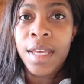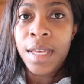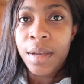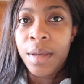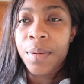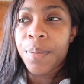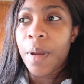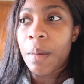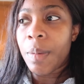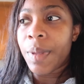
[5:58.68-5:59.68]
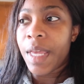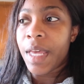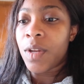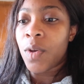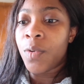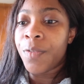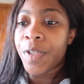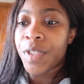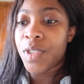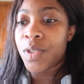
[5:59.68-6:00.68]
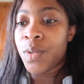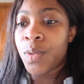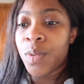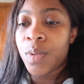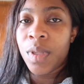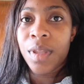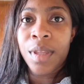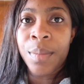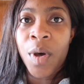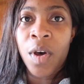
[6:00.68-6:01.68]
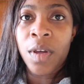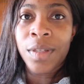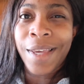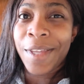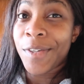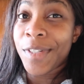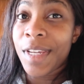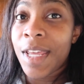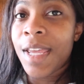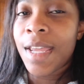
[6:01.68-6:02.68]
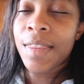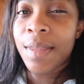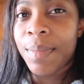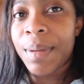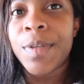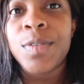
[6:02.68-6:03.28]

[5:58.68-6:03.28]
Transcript: then probably head over to the mall later today and then maybe